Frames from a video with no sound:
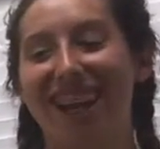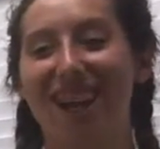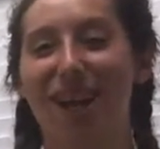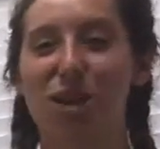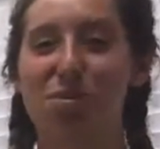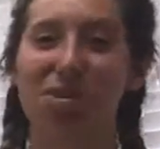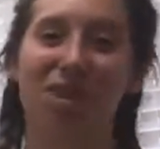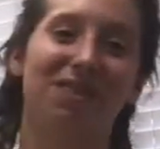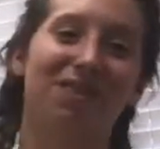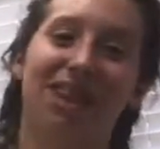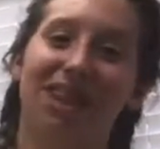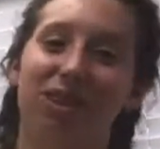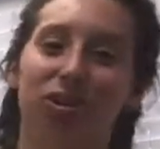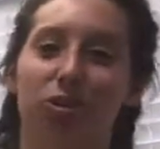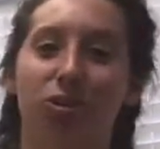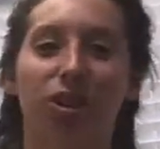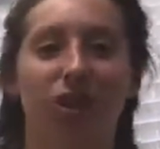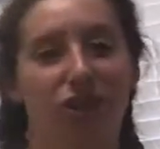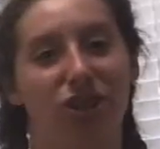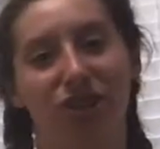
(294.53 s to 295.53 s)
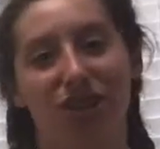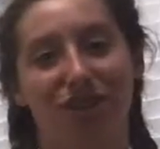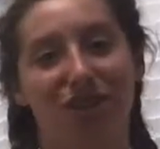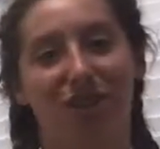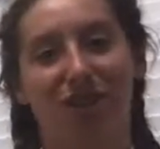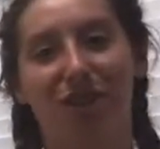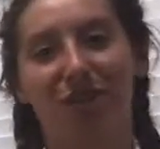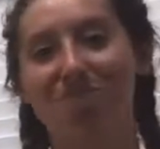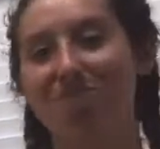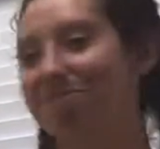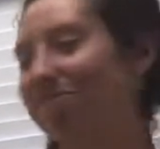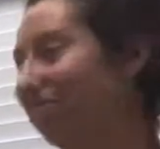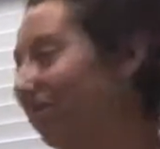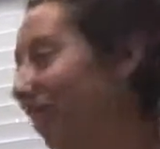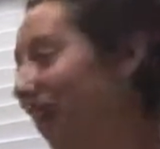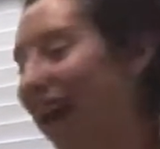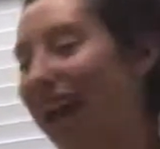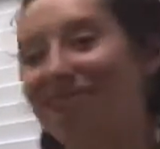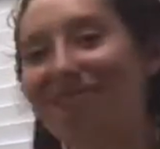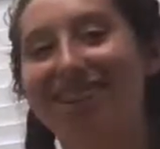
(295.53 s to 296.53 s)
and I hope this video was useful.
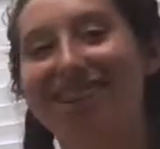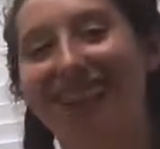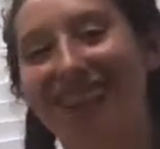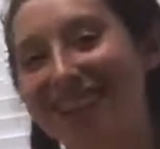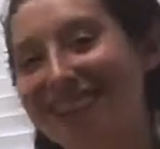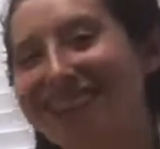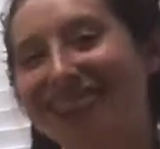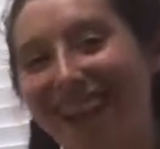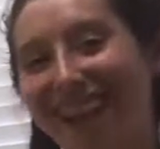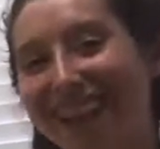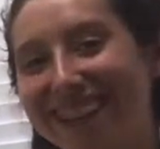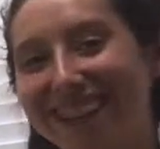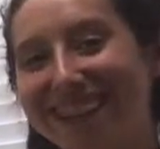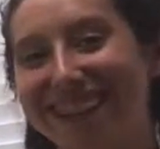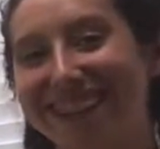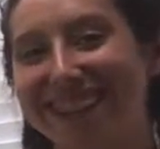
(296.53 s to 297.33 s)
Have a nice day.